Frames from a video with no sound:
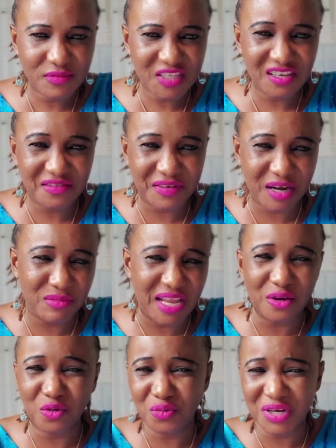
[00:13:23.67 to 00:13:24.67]
If I'm
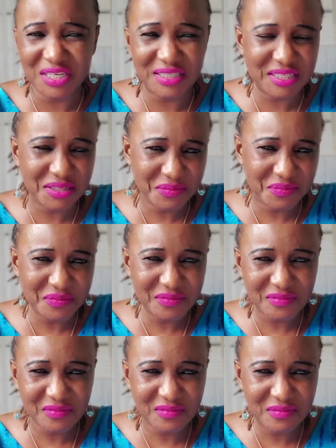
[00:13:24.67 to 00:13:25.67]
lying, go read it.
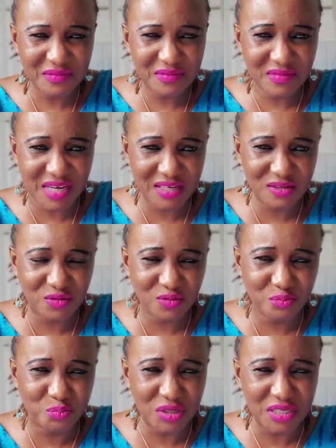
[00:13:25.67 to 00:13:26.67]
That is
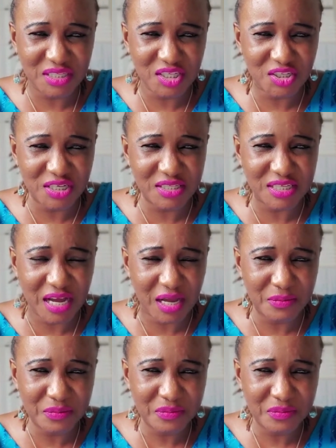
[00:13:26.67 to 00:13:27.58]
who politicians are.